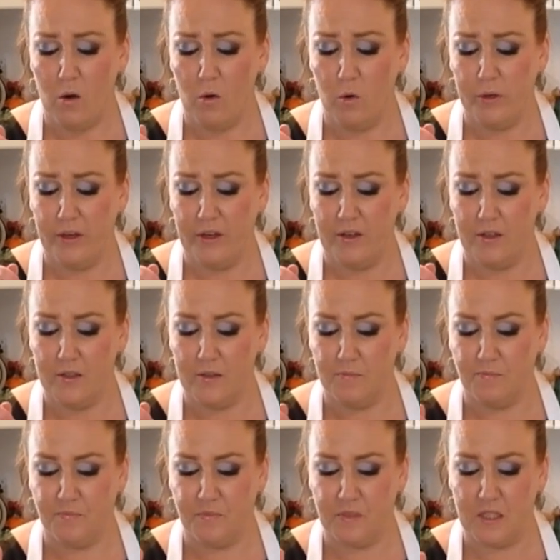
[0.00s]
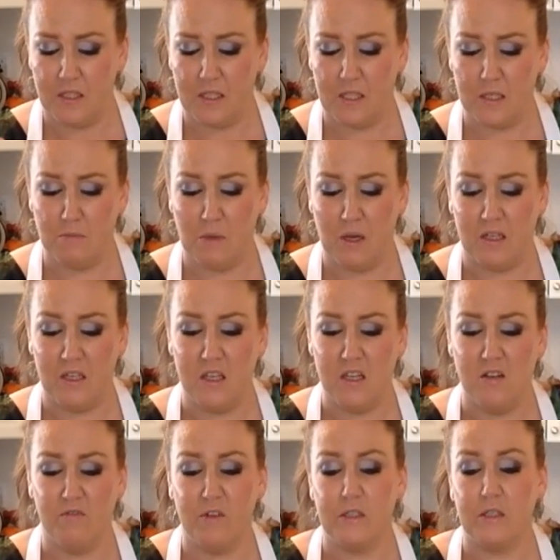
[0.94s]
Oh y'all, this is
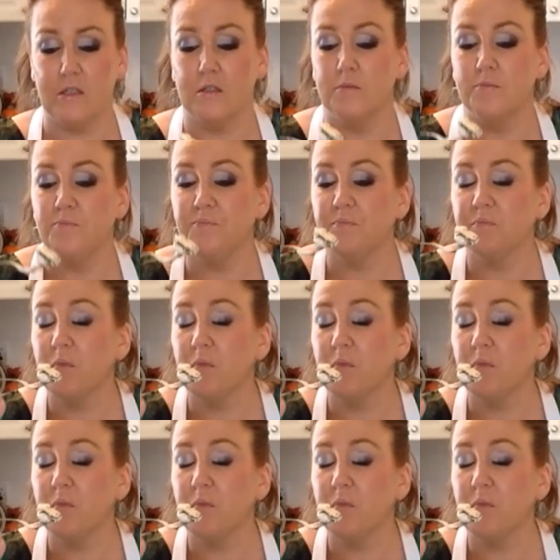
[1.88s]
magnificent.